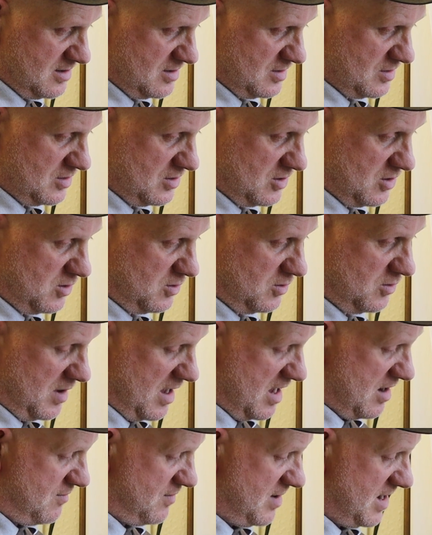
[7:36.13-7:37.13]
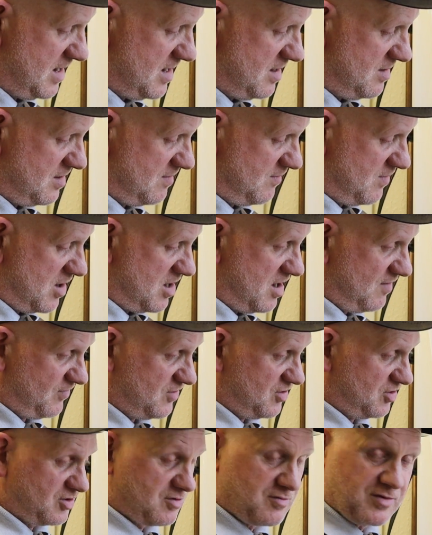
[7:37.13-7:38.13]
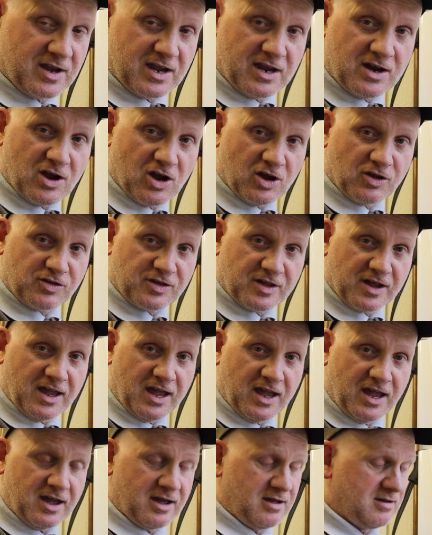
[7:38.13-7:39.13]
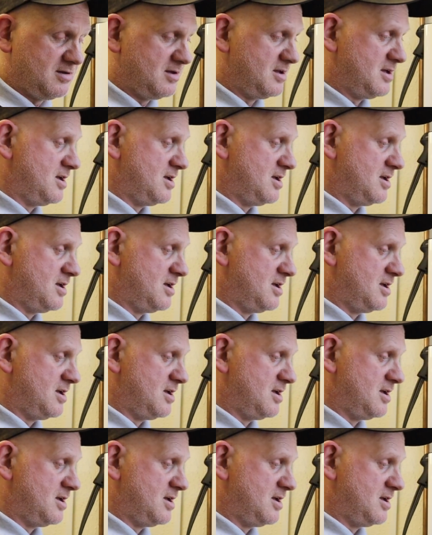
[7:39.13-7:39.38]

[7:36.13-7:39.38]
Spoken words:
So our readings have gone off the screen onto here.